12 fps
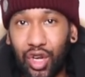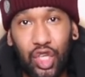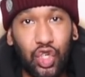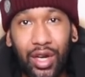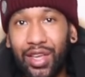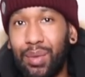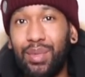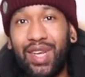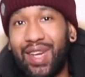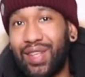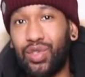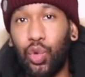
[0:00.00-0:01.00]
trying to join a
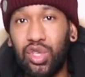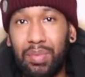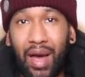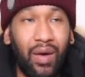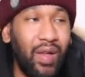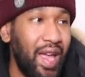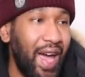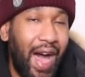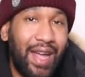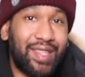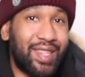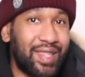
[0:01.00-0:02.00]
community that talks about
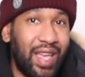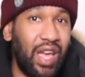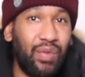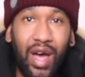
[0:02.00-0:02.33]
how to save,